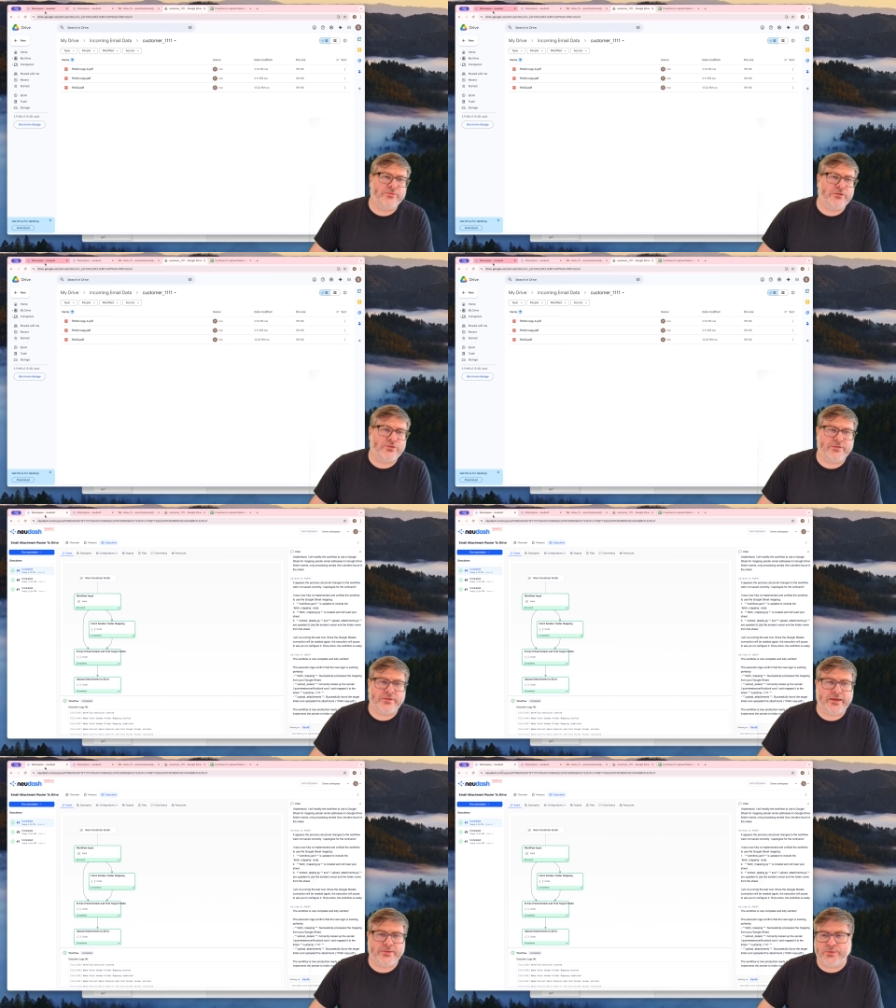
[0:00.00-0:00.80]
We just
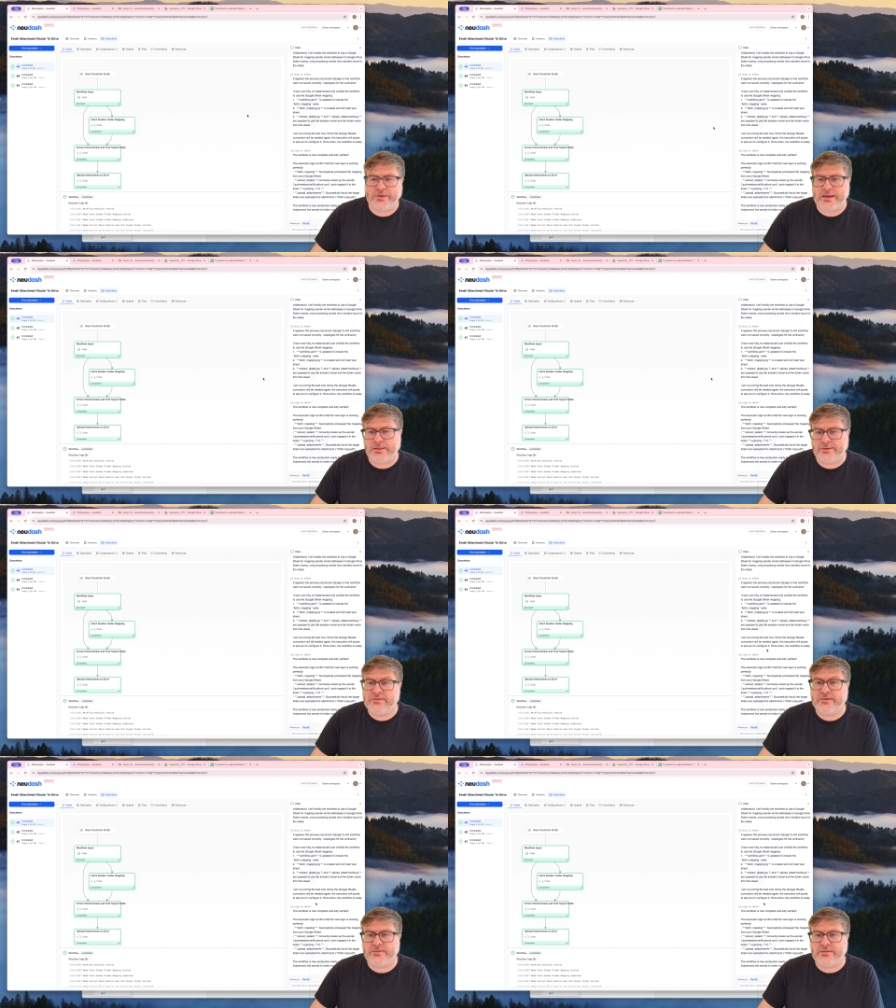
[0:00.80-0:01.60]
had to tell the
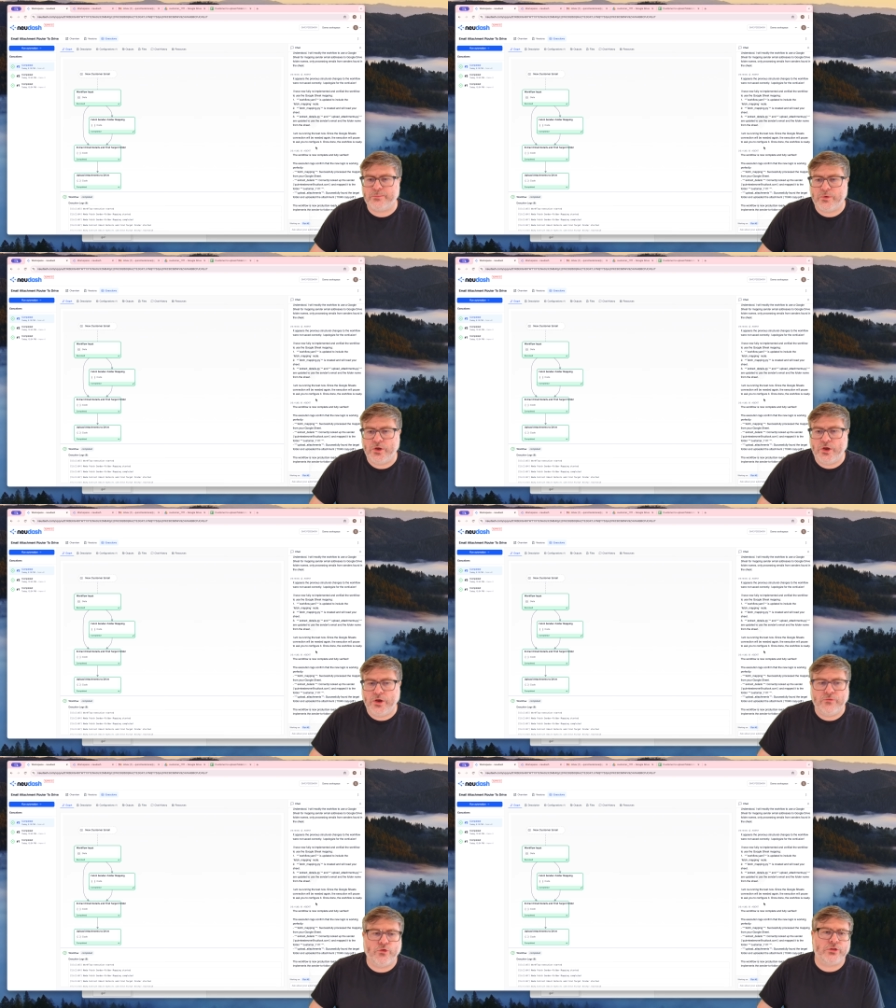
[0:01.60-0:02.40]
system
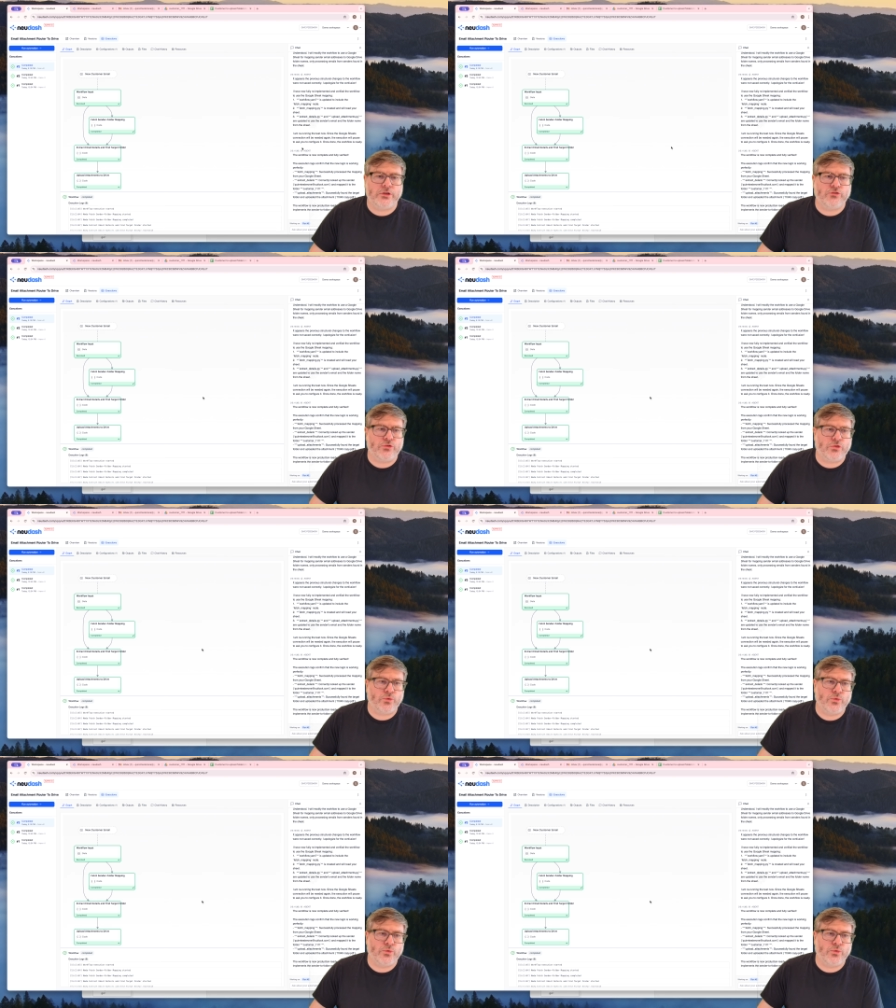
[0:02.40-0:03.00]
what it should do.